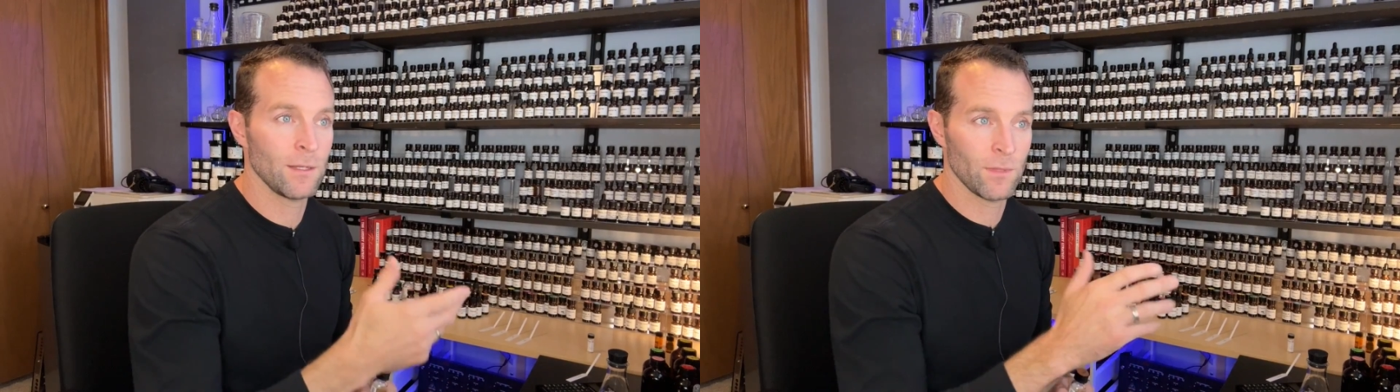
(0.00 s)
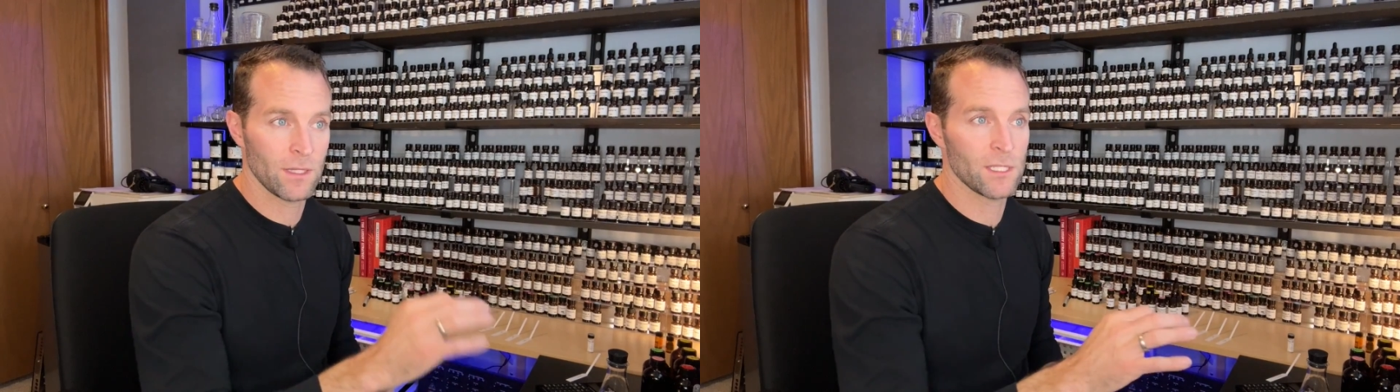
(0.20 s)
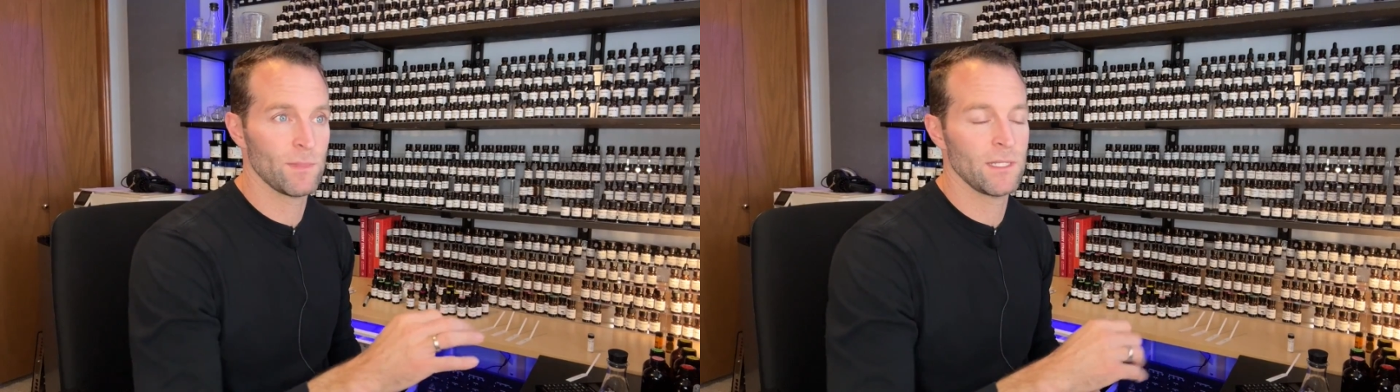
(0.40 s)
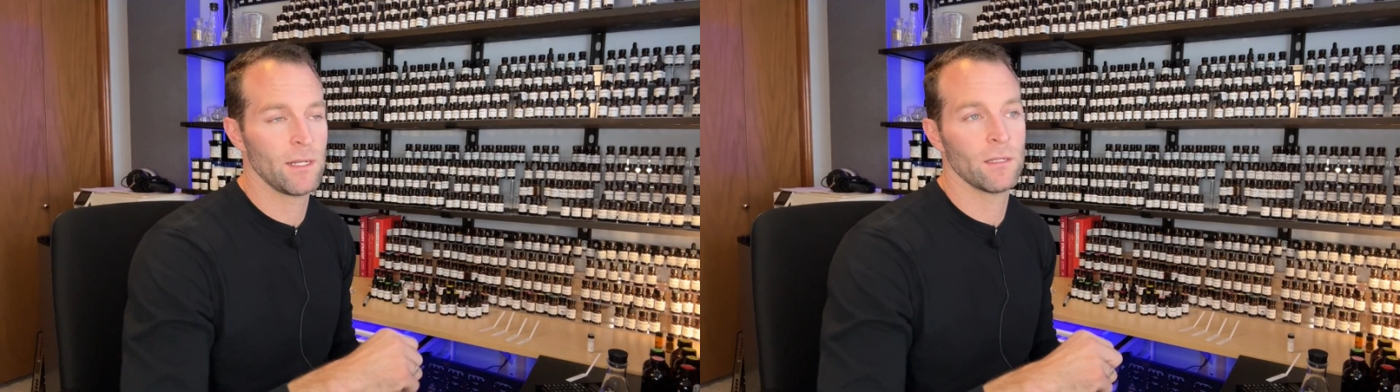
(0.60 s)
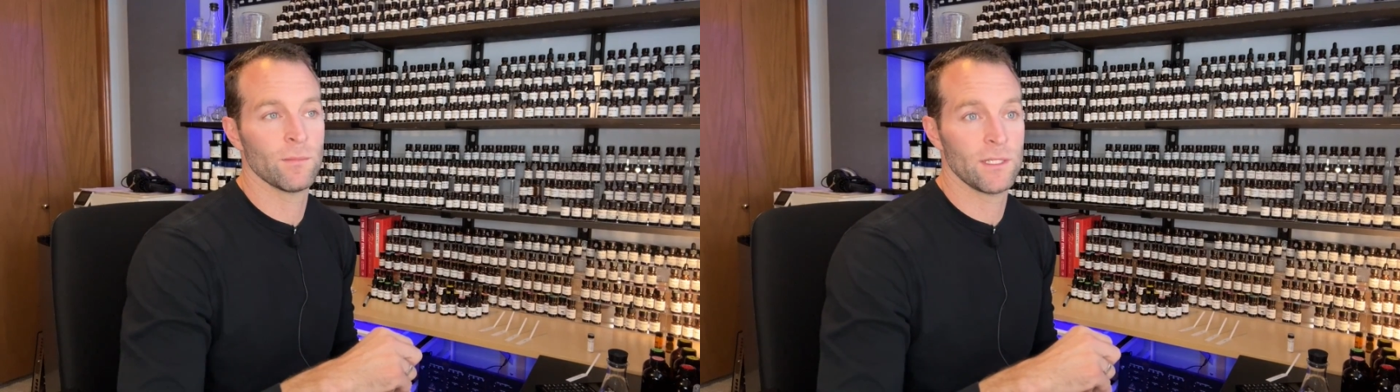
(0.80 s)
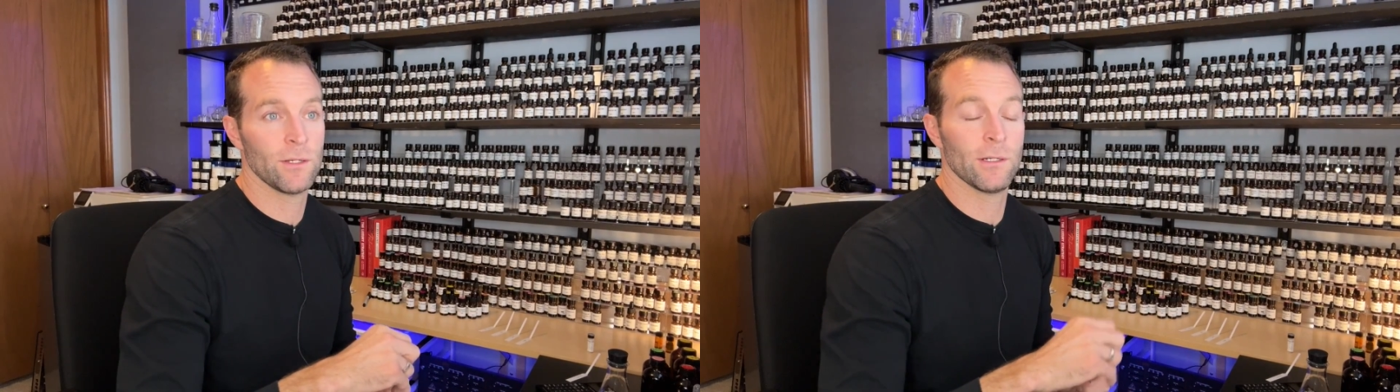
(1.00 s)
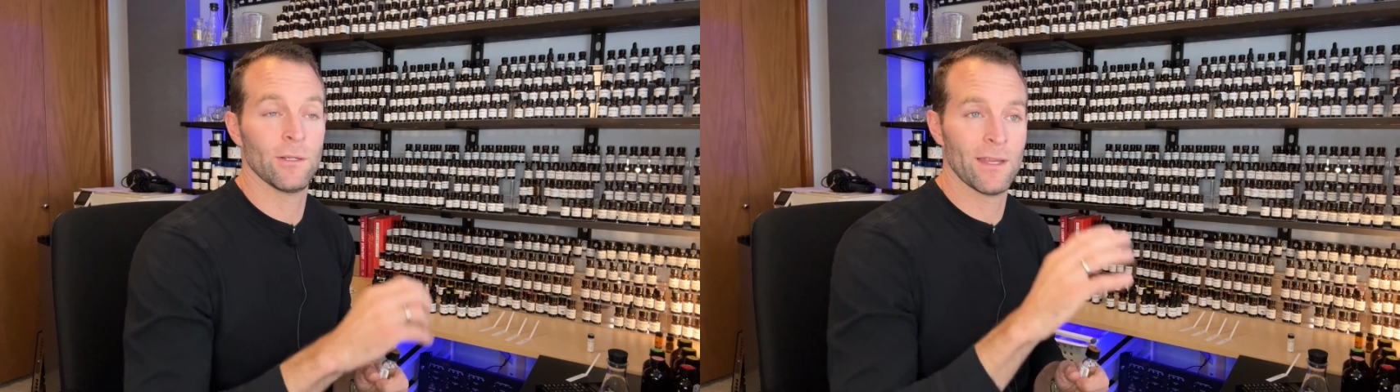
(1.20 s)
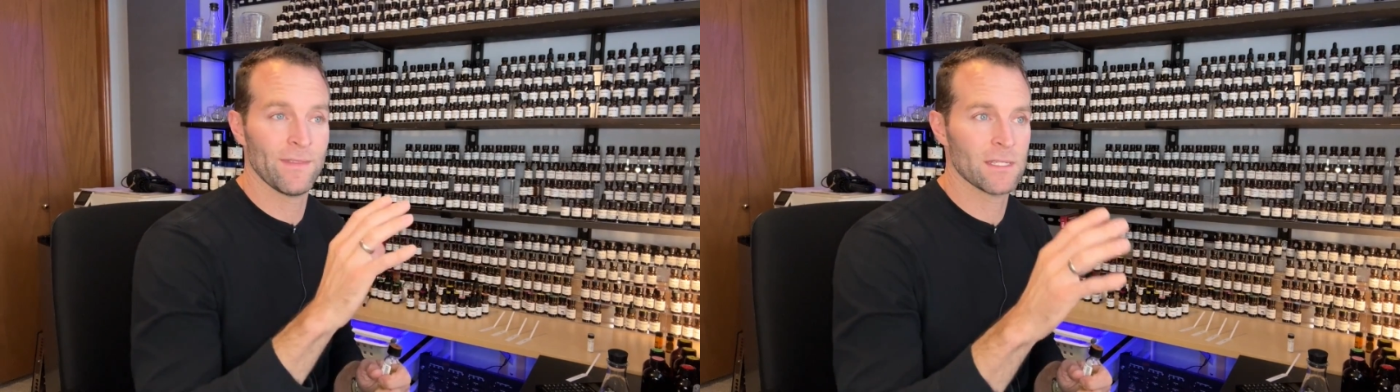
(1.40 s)
with this particular material
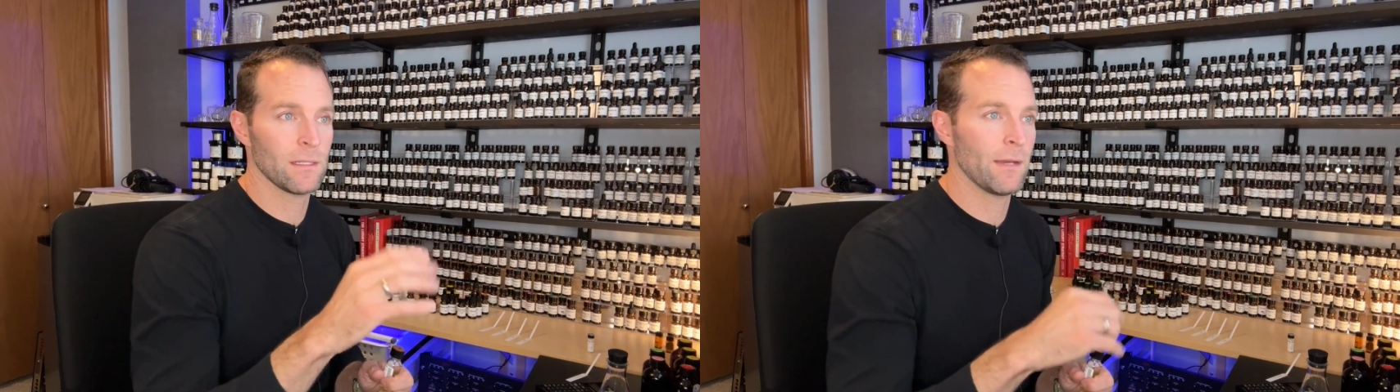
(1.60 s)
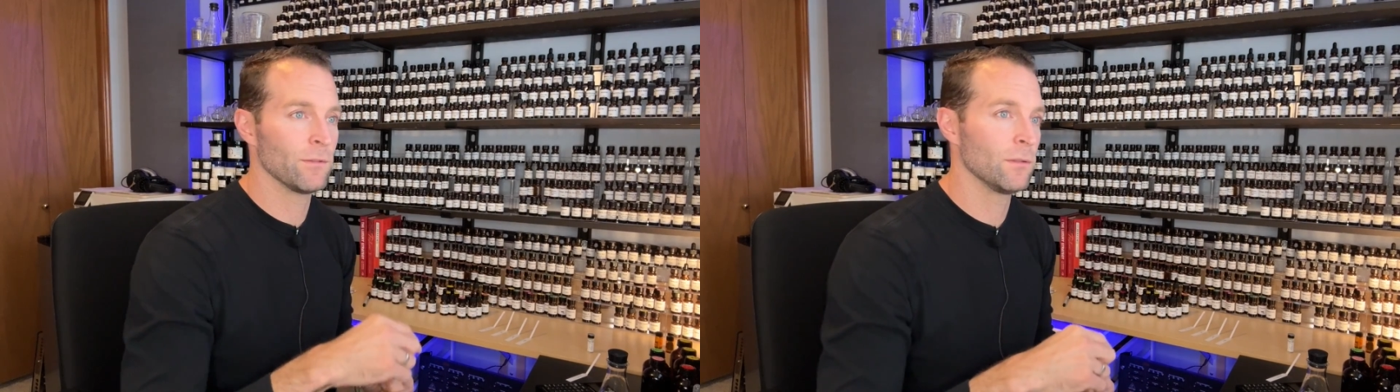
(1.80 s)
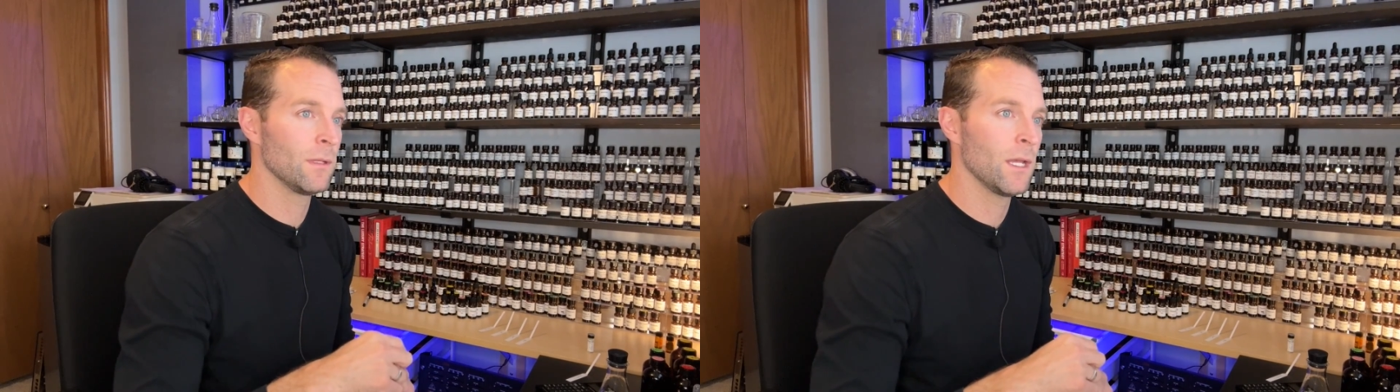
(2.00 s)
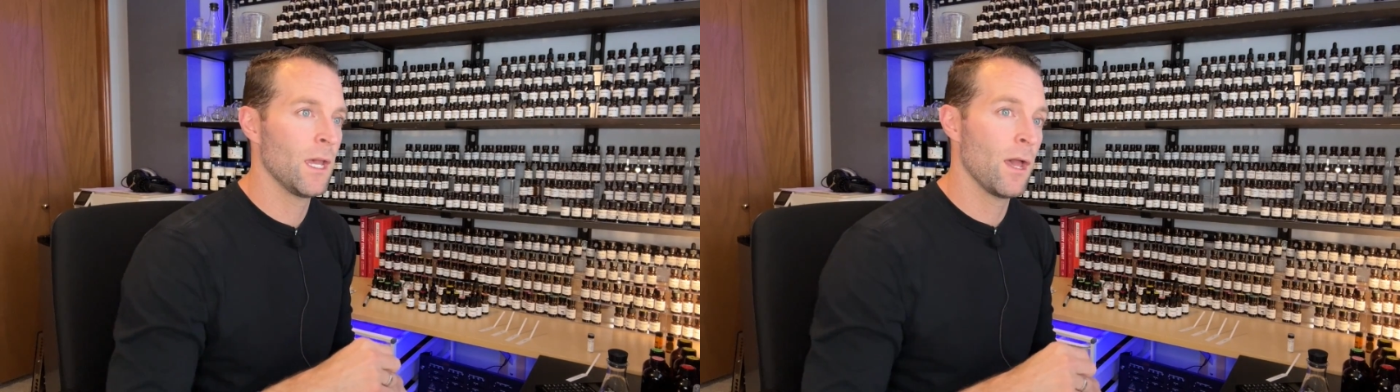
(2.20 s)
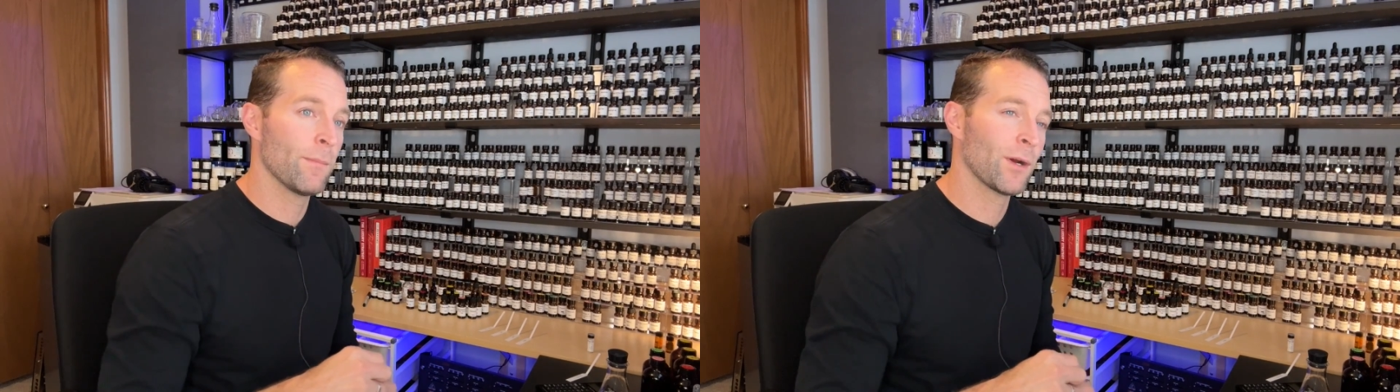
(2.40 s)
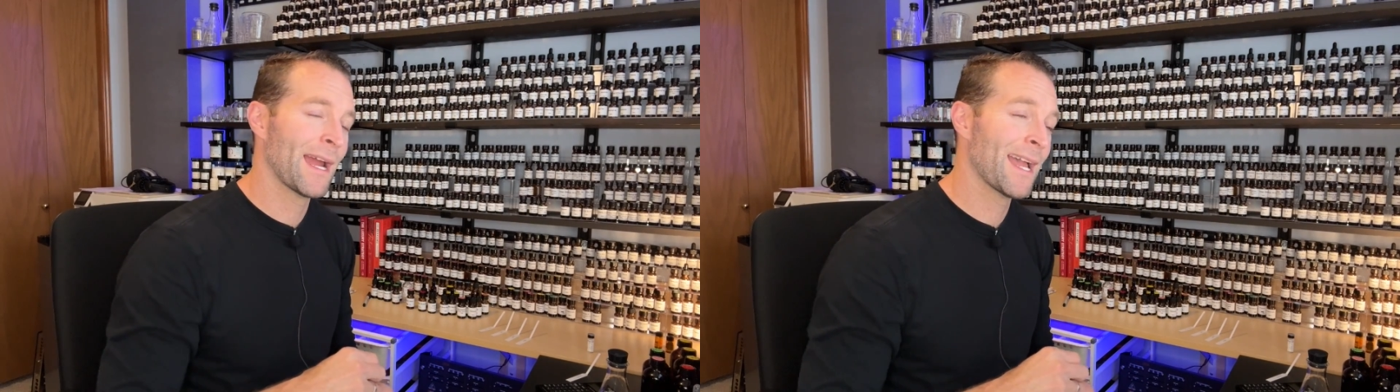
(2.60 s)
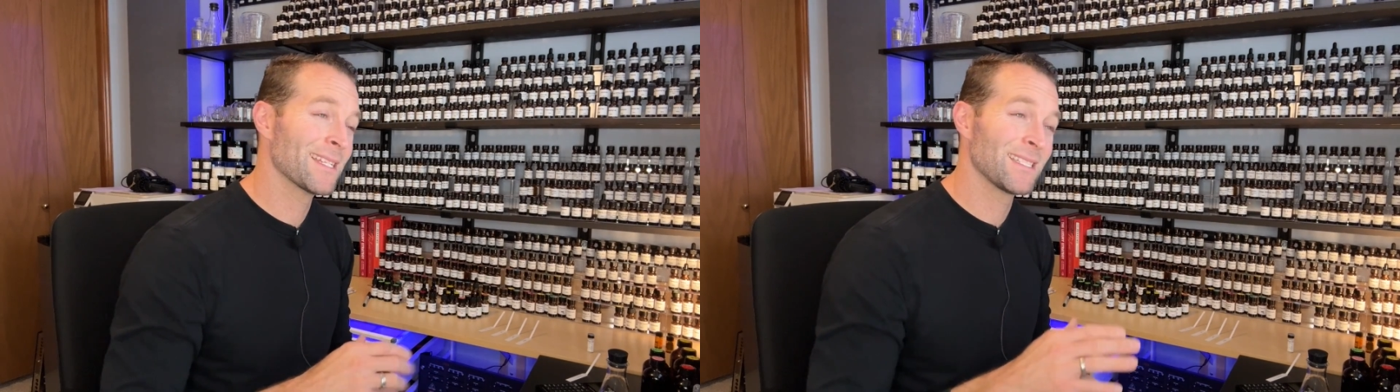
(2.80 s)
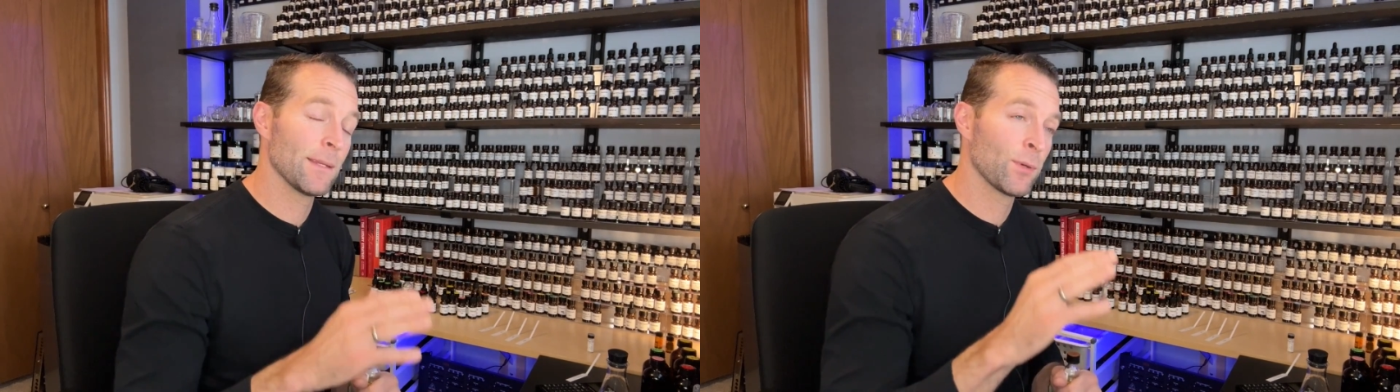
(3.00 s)
at this level. Perhaps